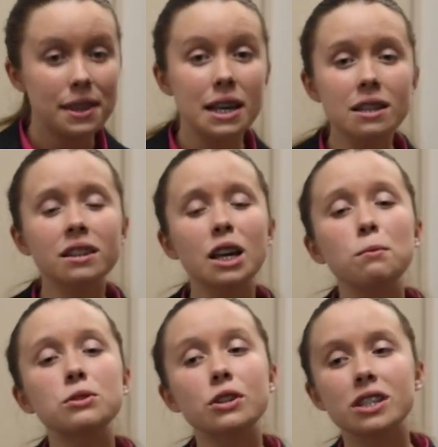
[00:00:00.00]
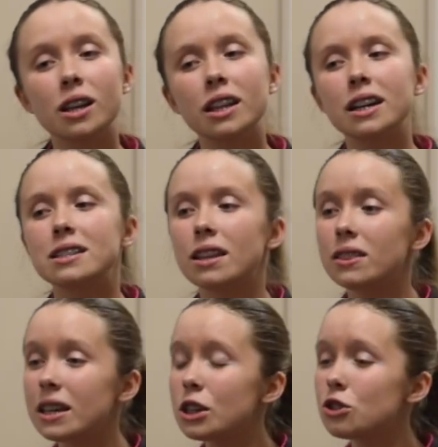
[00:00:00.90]
These labels are telling us
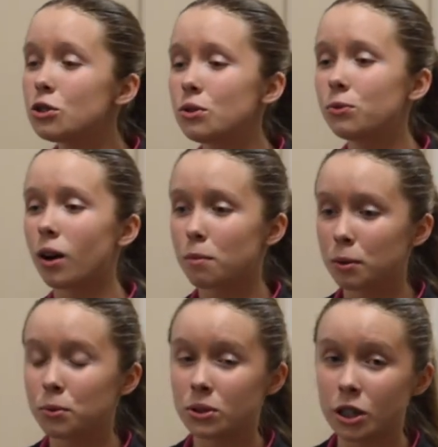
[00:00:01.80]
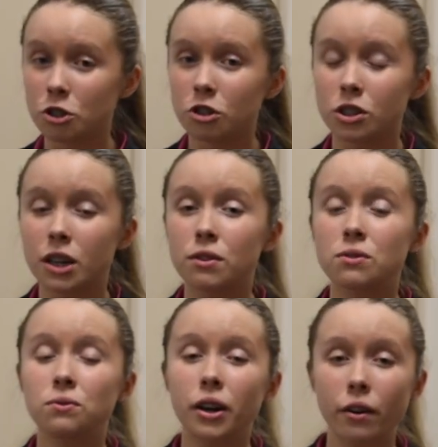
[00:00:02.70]
that these two farming procedures give
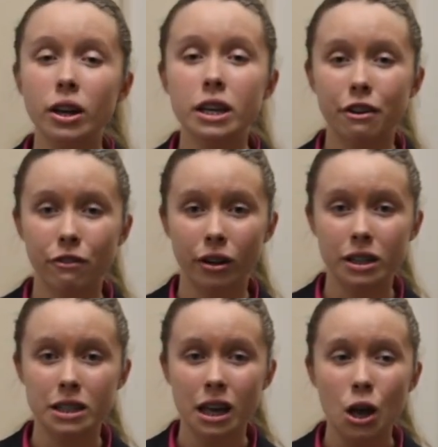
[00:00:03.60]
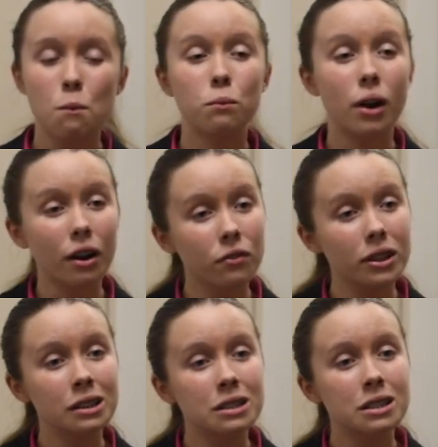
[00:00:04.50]
us very different
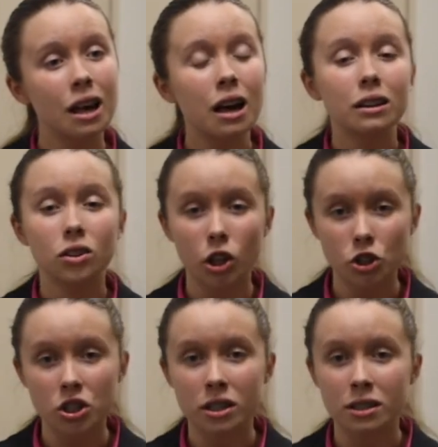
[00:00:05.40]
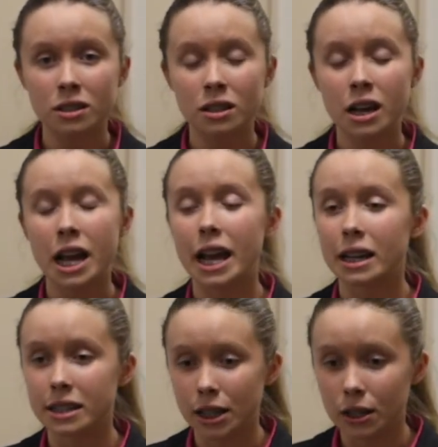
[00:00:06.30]
breakfasts, lunches,
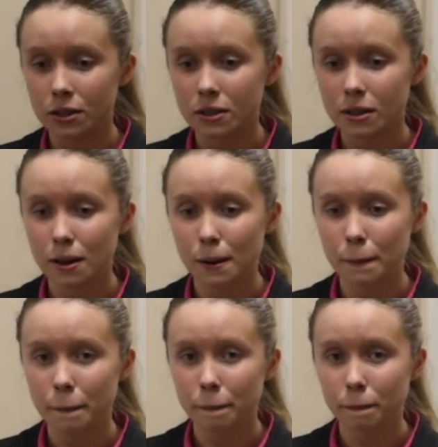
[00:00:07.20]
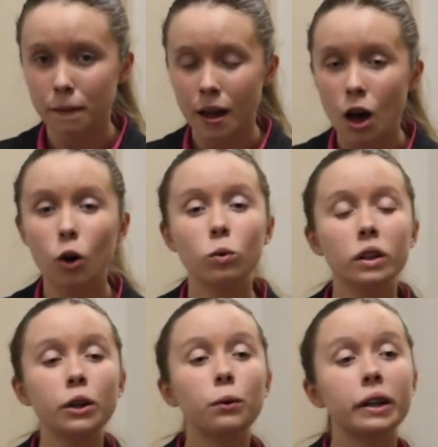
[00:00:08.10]
and dinners.
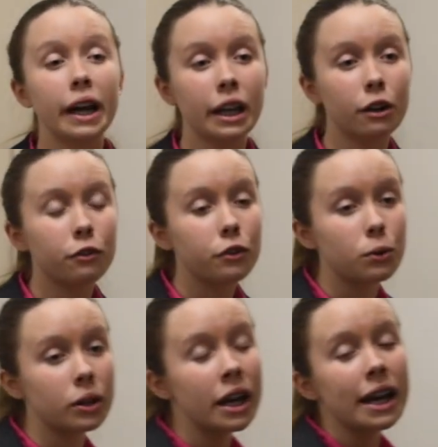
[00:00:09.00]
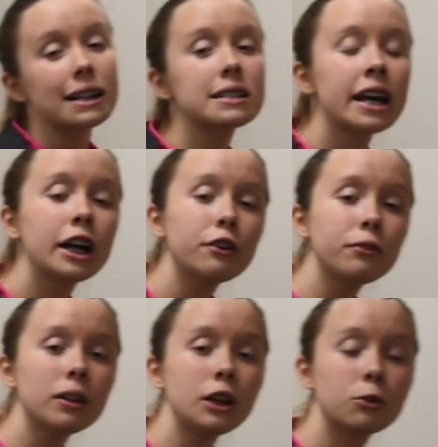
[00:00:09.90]
Only organic food is
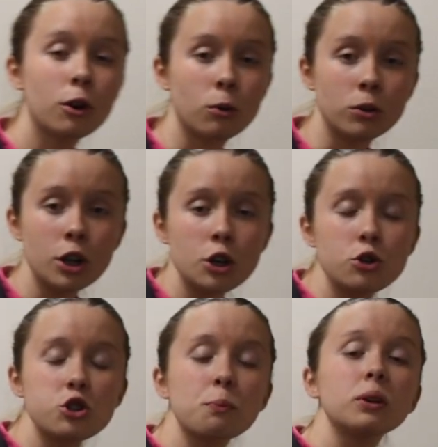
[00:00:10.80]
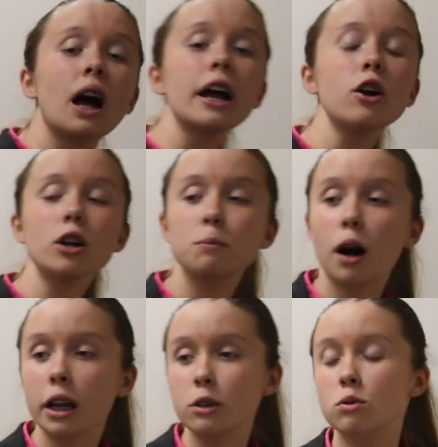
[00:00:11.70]
carefully grown to supply our
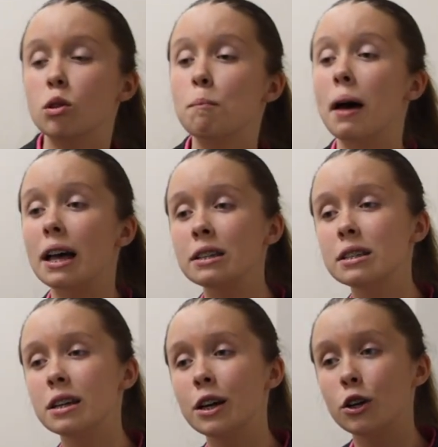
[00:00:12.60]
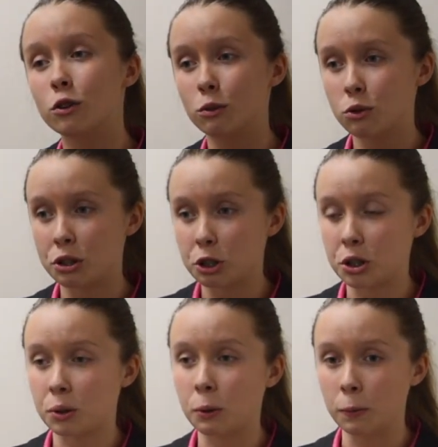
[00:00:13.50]
bodies with the best
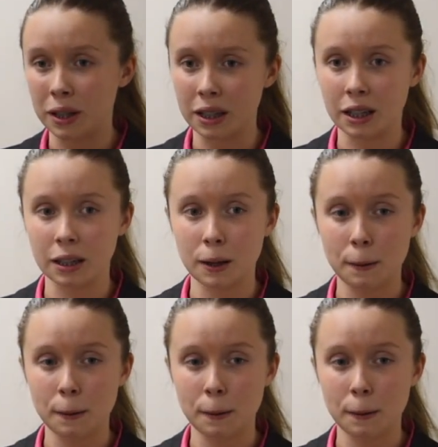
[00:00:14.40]
nutrition we need.